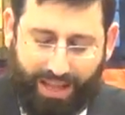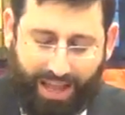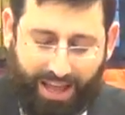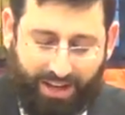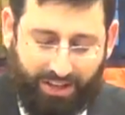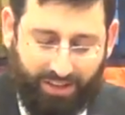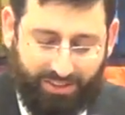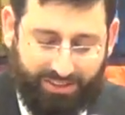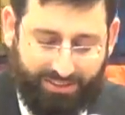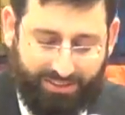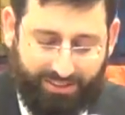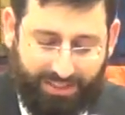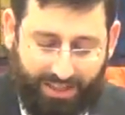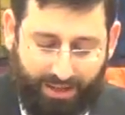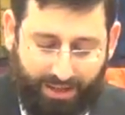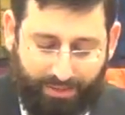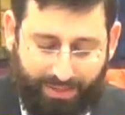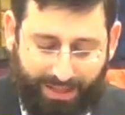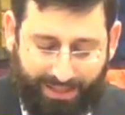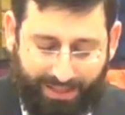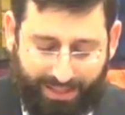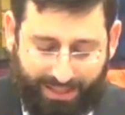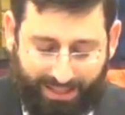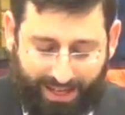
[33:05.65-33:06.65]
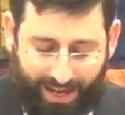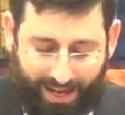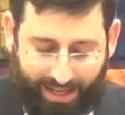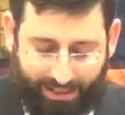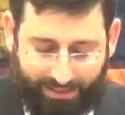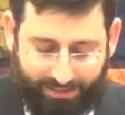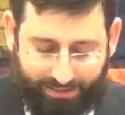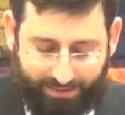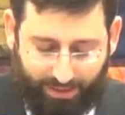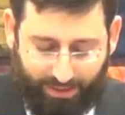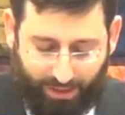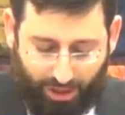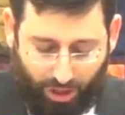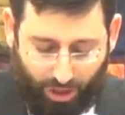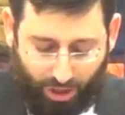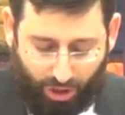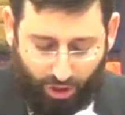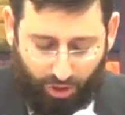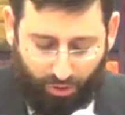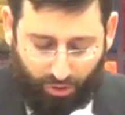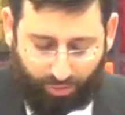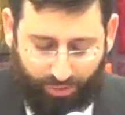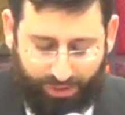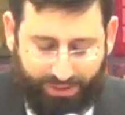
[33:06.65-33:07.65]
And Osniel ben Kenaz
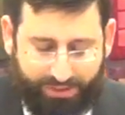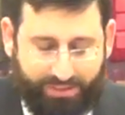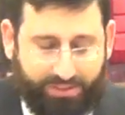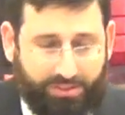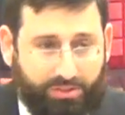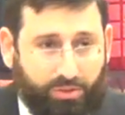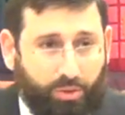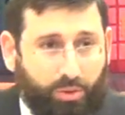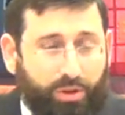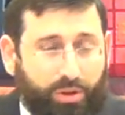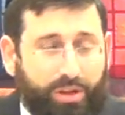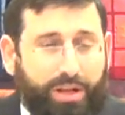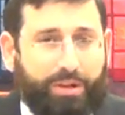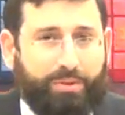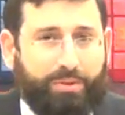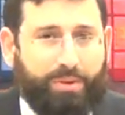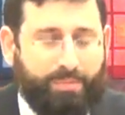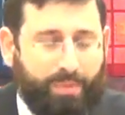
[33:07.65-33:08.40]
restored and